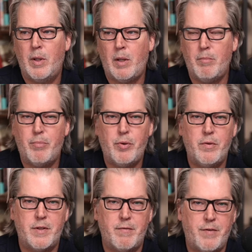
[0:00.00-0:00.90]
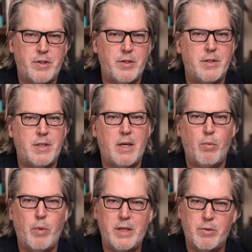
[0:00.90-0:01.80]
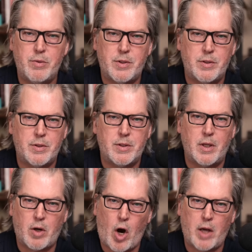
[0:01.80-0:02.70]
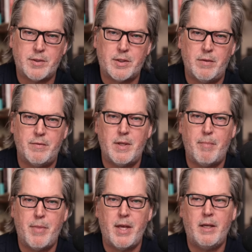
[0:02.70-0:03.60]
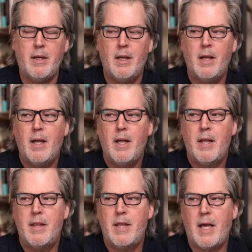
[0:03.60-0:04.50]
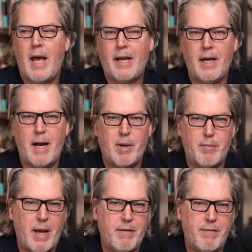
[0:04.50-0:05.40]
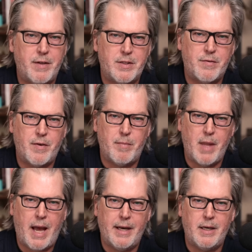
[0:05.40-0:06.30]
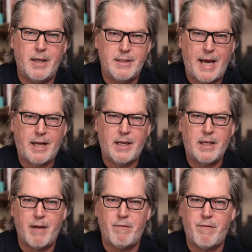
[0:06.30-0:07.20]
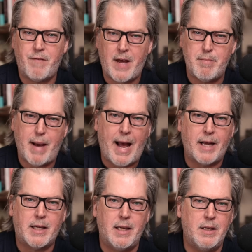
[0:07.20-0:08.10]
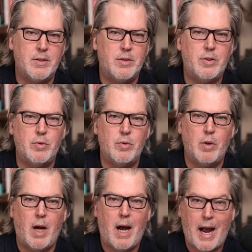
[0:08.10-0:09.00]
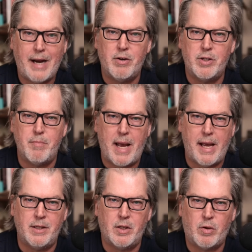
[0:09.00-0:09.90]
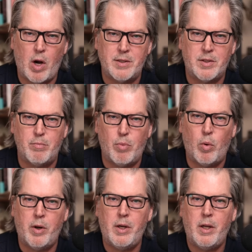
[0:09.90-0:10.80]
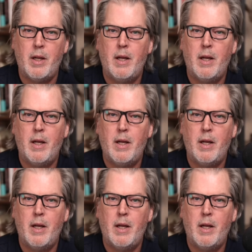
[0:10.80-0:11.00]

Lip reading: improves efficiency, reduces the cost of something, the economic benefits from that tech get fed back into higher demand across the board.